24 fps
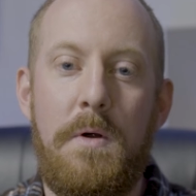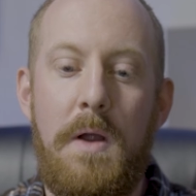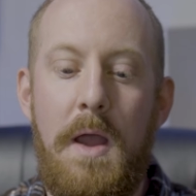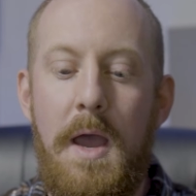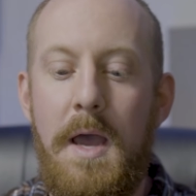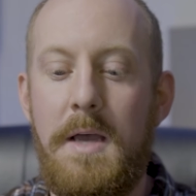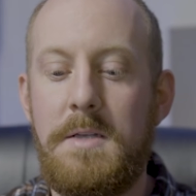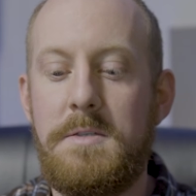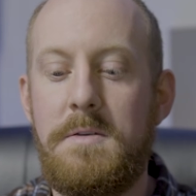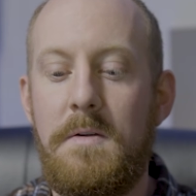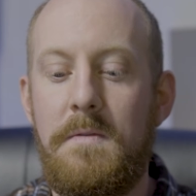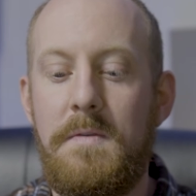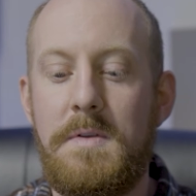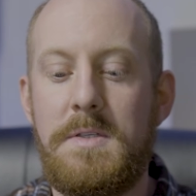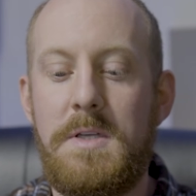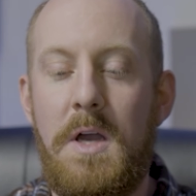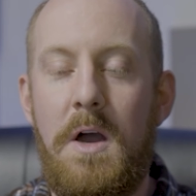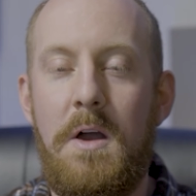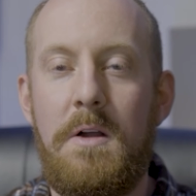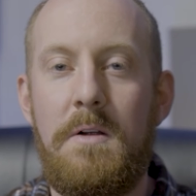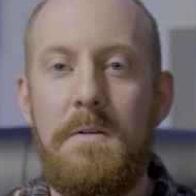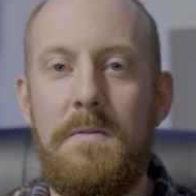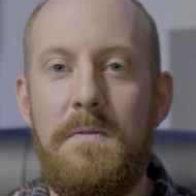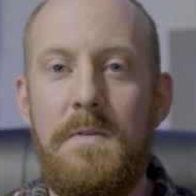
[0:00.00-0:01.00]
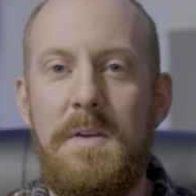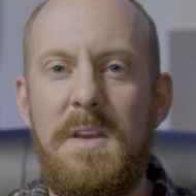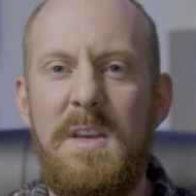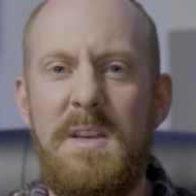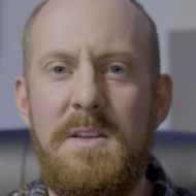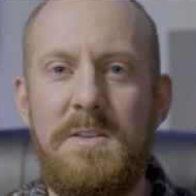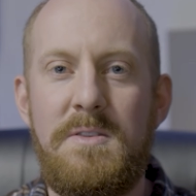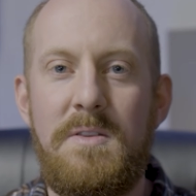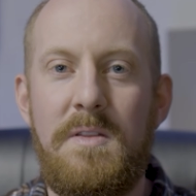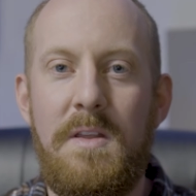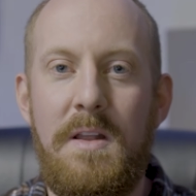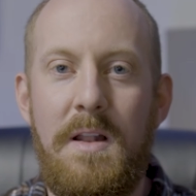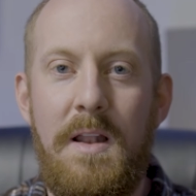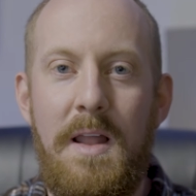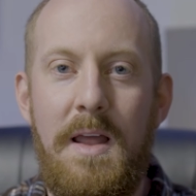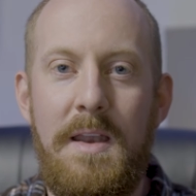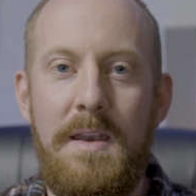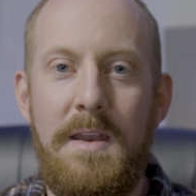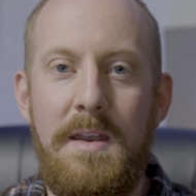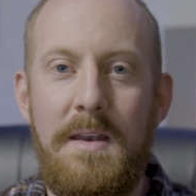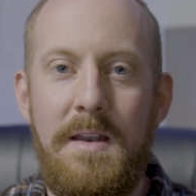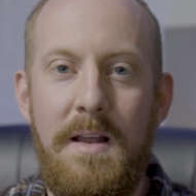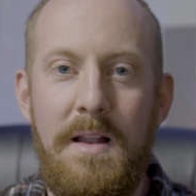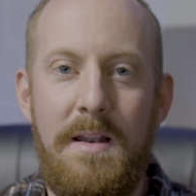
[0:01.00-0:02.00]
astrophotography, so they let
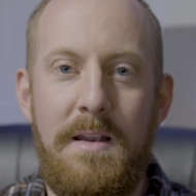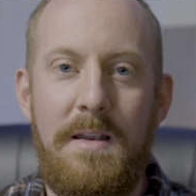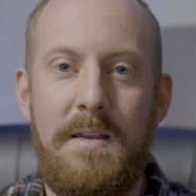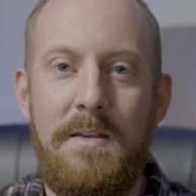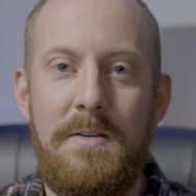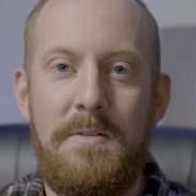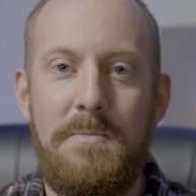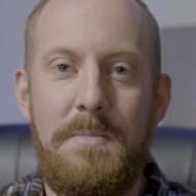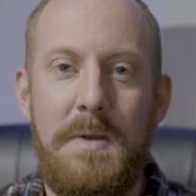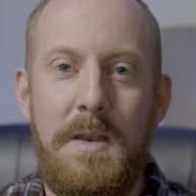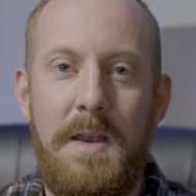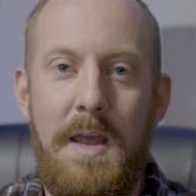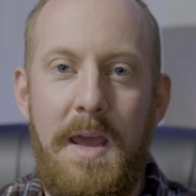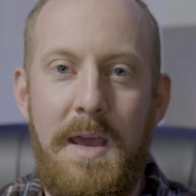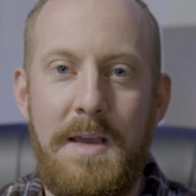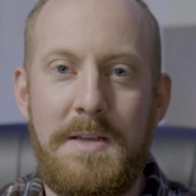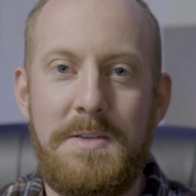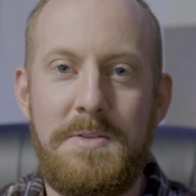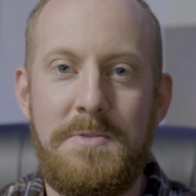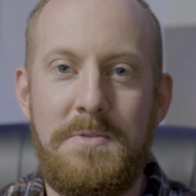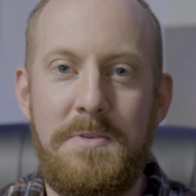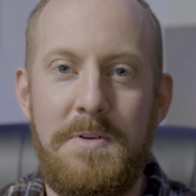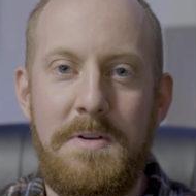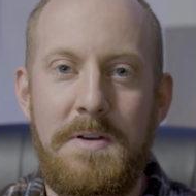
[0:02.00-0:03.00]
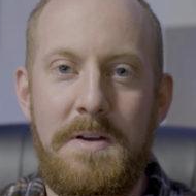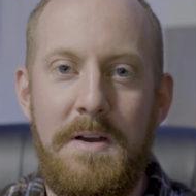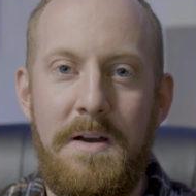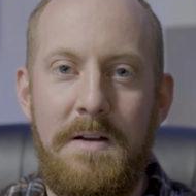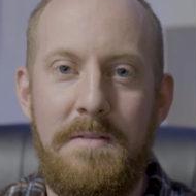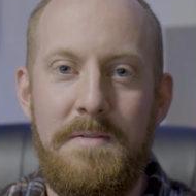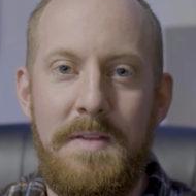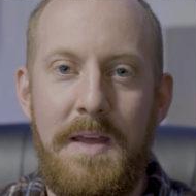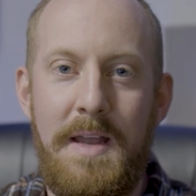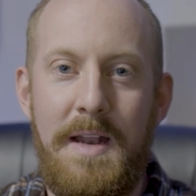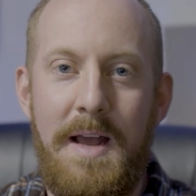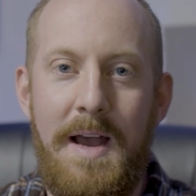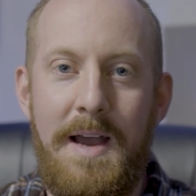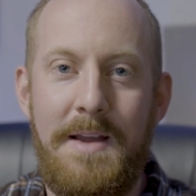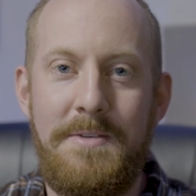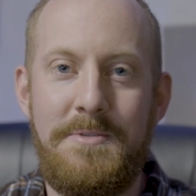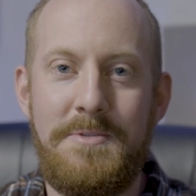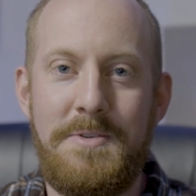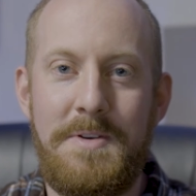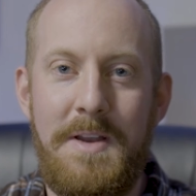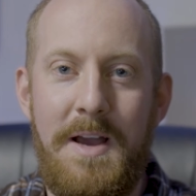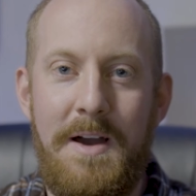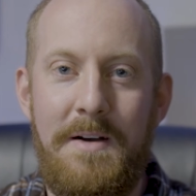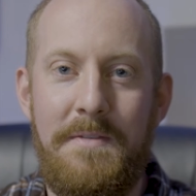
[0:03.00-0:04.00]
in a little bit extra of that
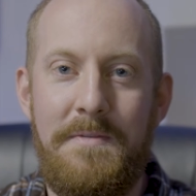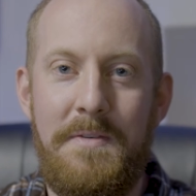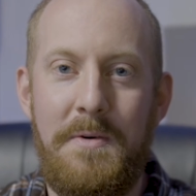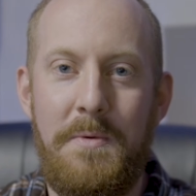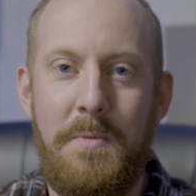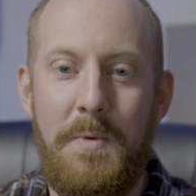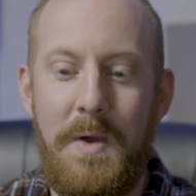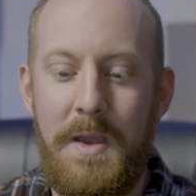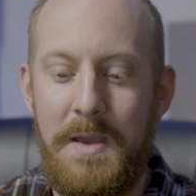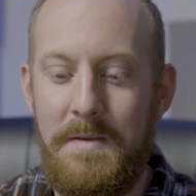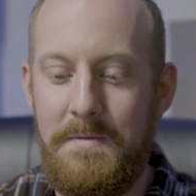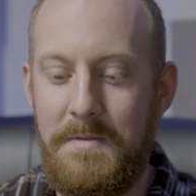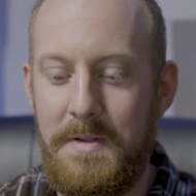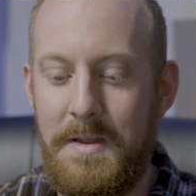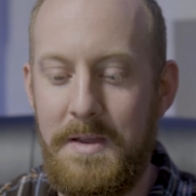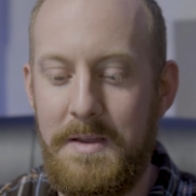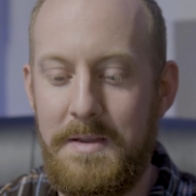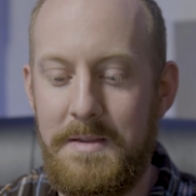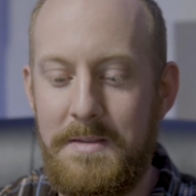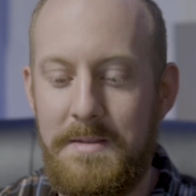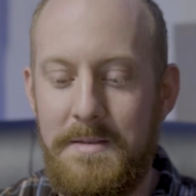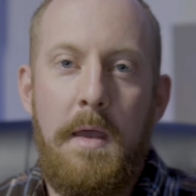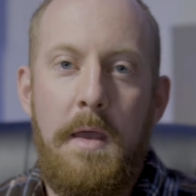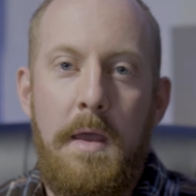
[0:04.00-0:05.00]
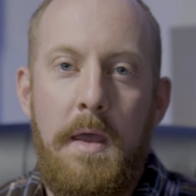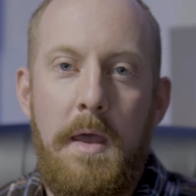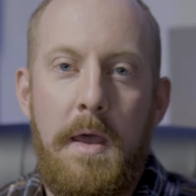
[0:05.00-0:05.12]
hydrogen alpha wavelength.